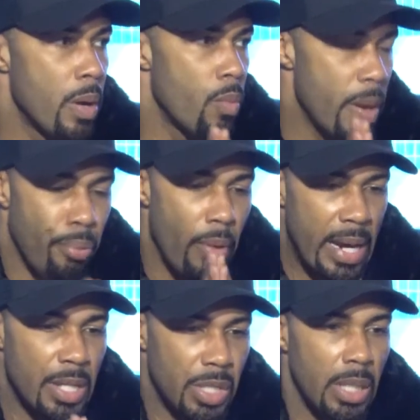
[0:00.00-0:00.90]
we pray
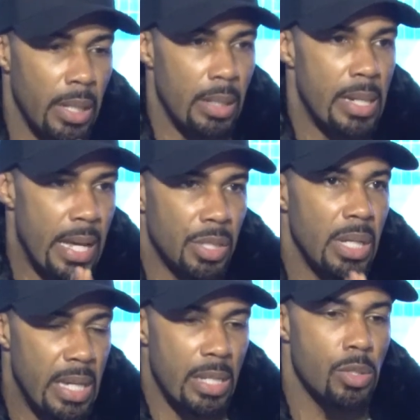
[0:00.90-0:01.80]
that she
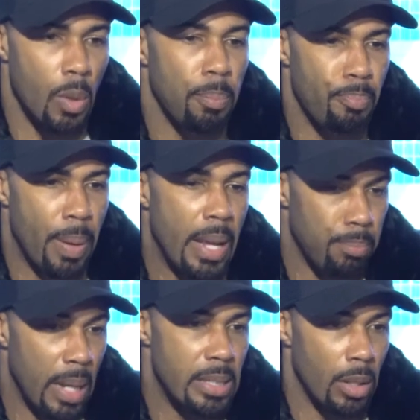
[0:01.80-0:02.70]
gets to a
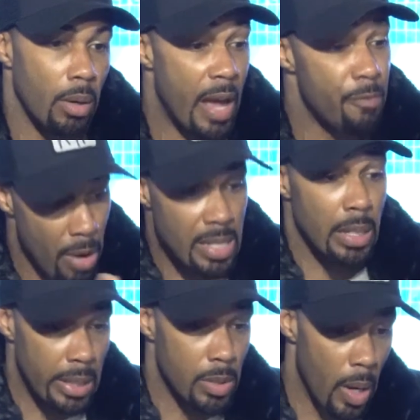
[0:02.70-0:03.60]
place in her life
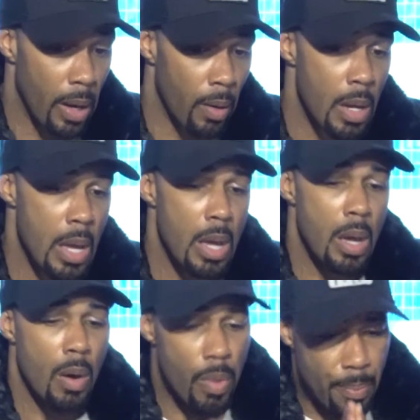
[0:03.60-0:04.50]
presently as well.
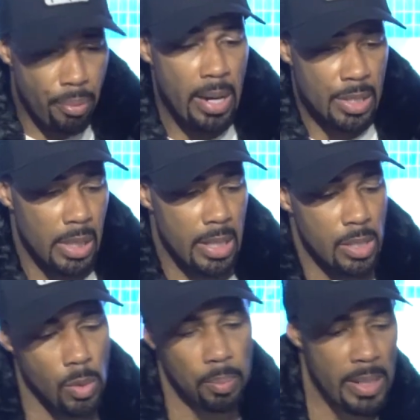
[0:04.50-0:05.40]
We pray that she
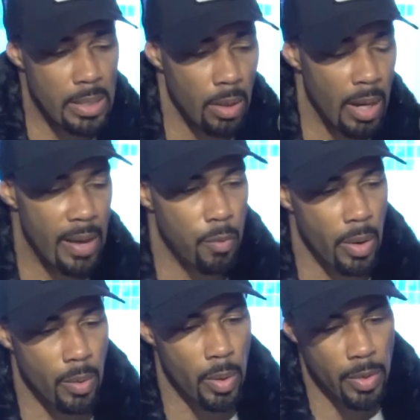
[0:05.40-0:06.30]
gets to a place in her life
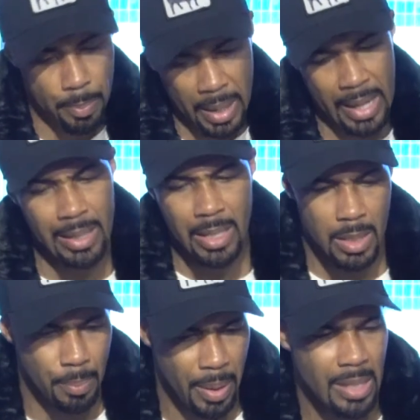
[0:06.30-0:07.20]
where the pain
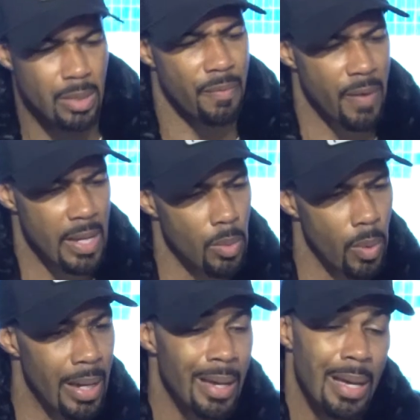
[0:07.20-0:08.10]
dissipates or fades
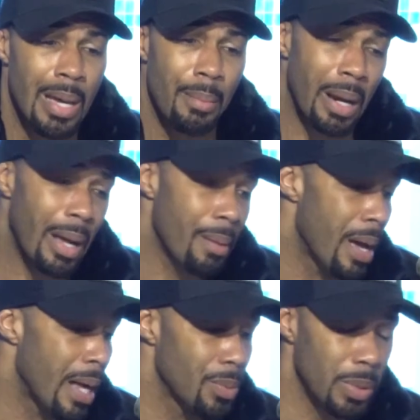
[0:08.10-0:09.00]
away. But I got to be
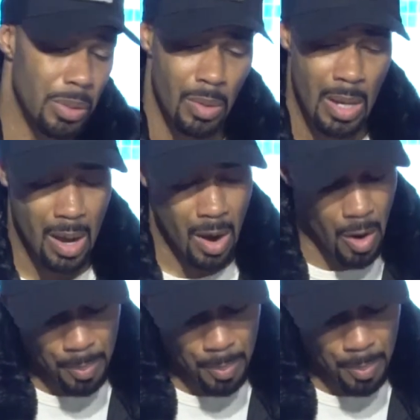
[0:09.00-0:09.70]
honest with you. Her